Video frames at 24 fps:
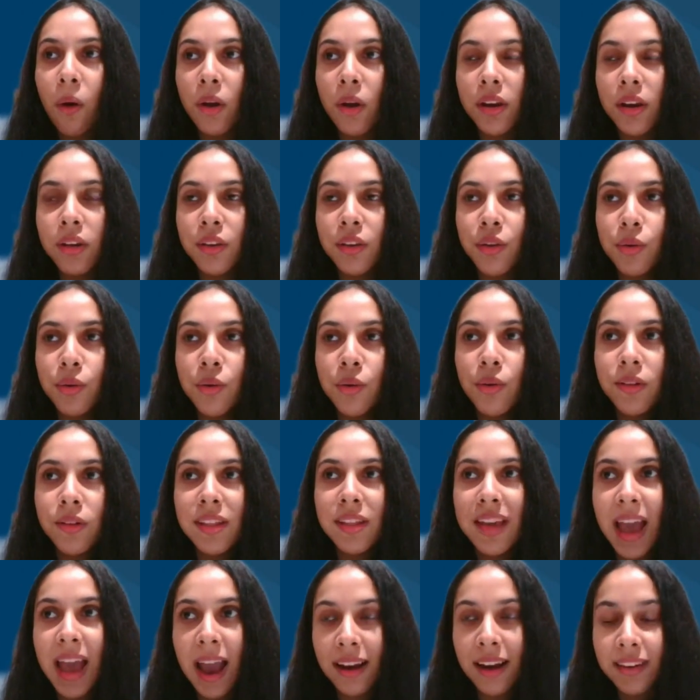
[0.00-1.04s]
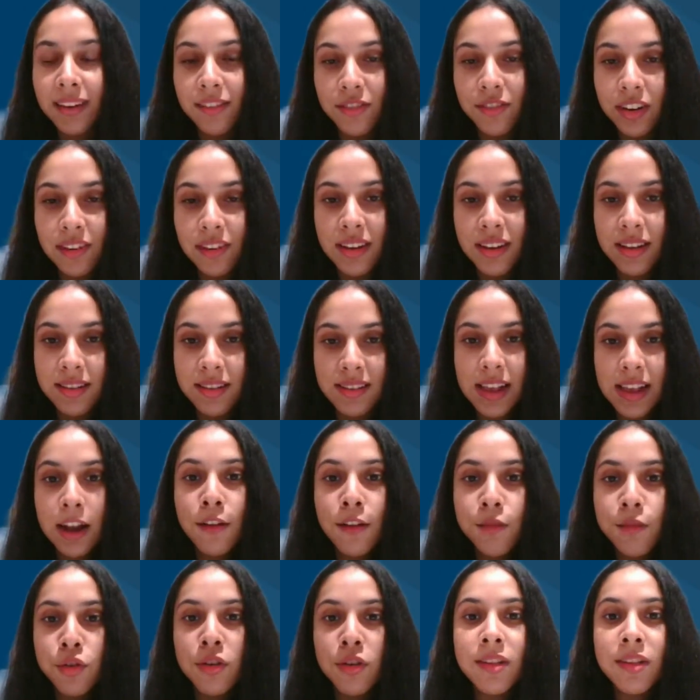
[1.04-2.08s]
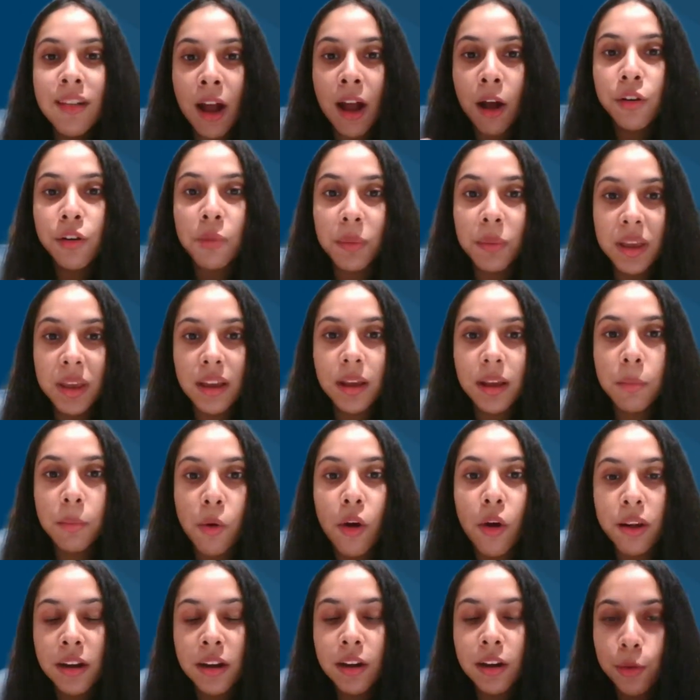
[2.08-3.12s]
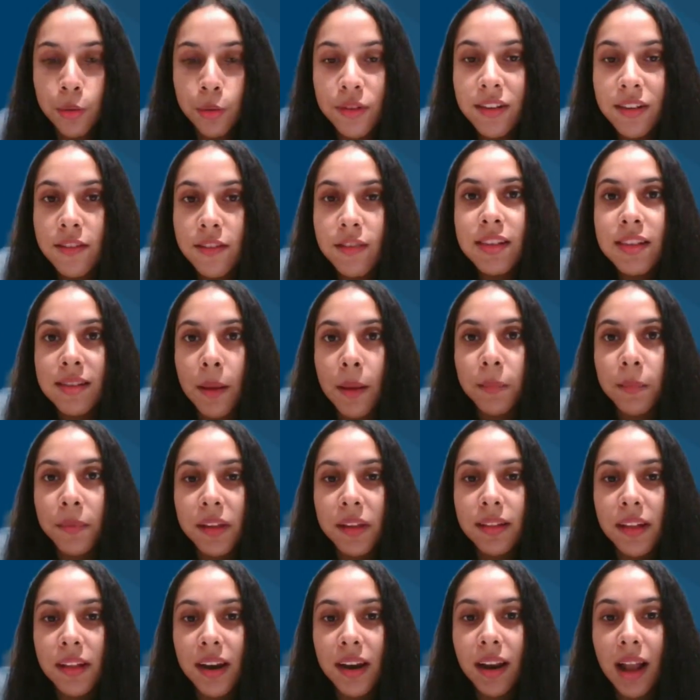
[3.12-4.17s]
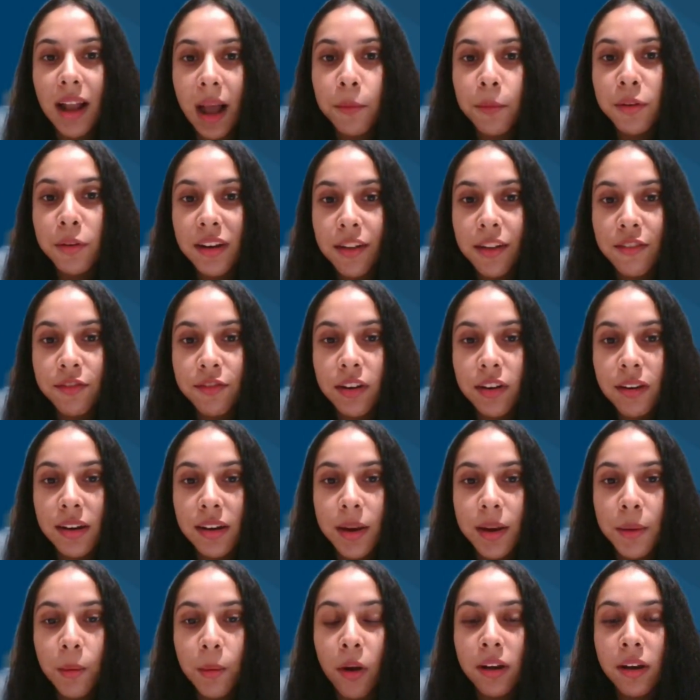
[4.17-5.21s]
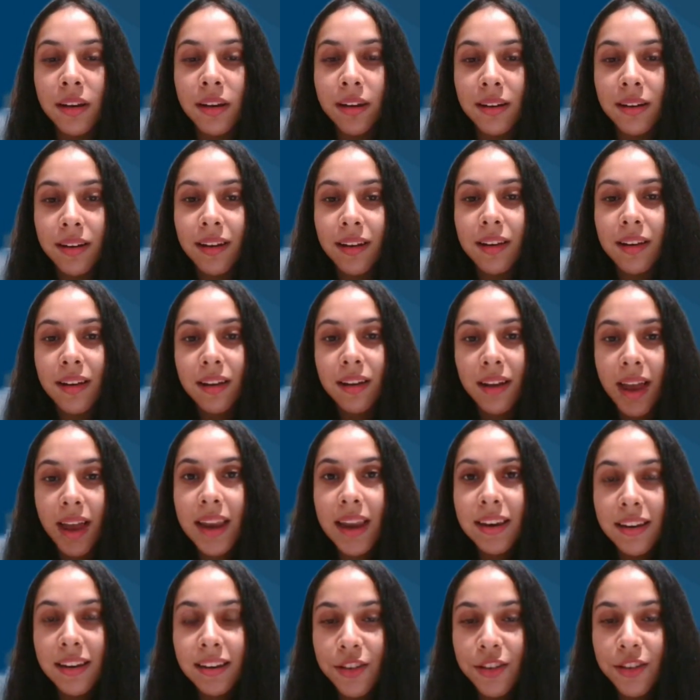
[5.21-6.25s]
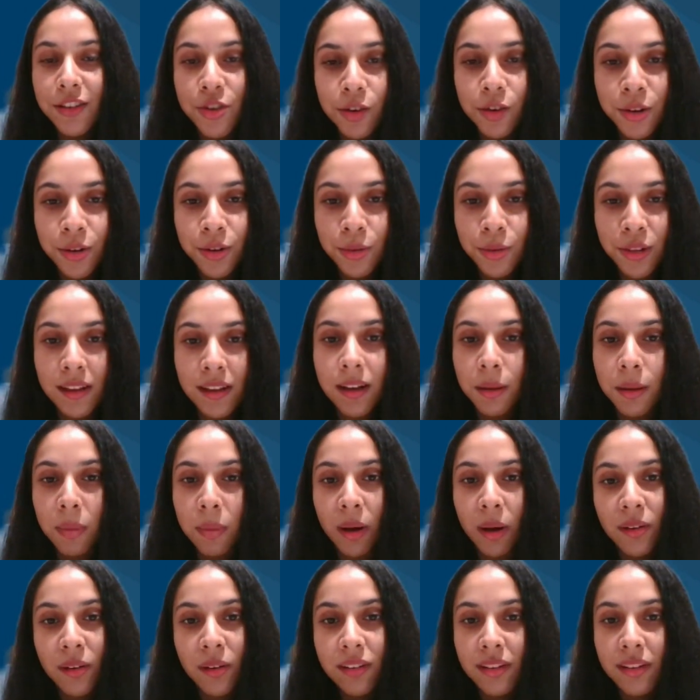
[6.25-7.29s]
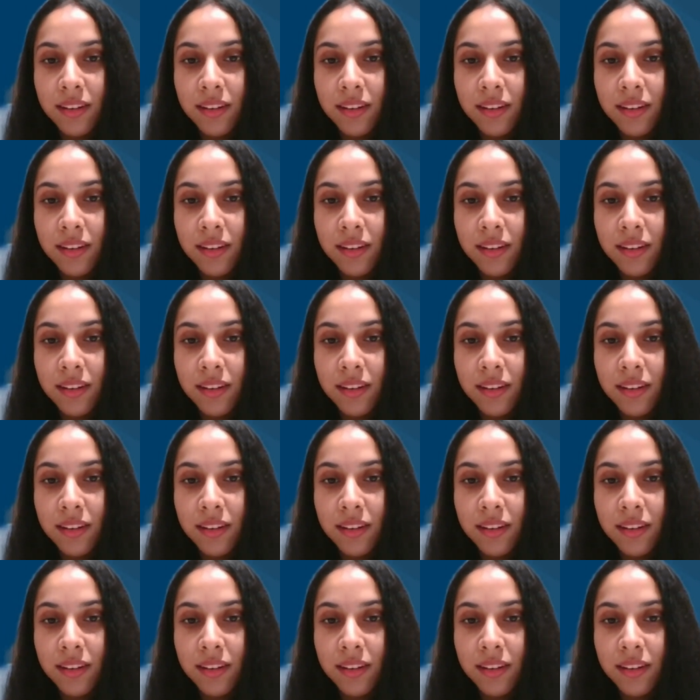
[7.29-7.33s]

the activity itself. Just how to make it more inclusive is something that I would definitely want any teacher to think about.